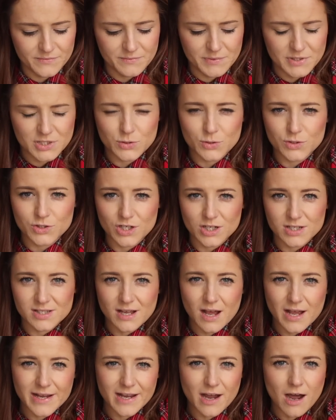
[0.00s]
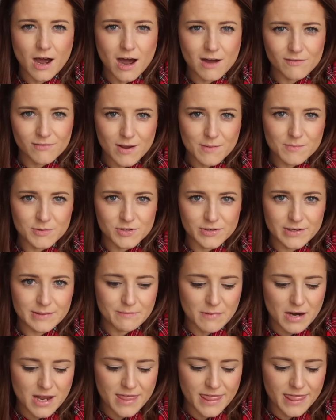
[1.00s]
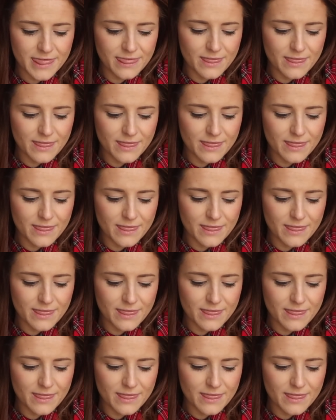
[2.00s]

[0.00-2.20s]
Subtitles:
just like halfway between my